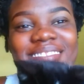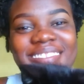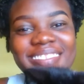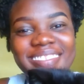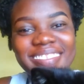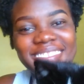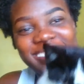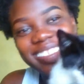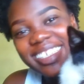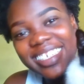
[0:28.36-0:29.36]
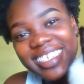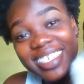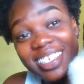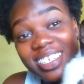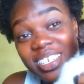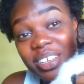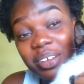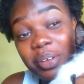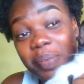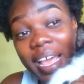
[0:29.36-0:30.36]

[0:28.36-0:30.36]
He's such a cutie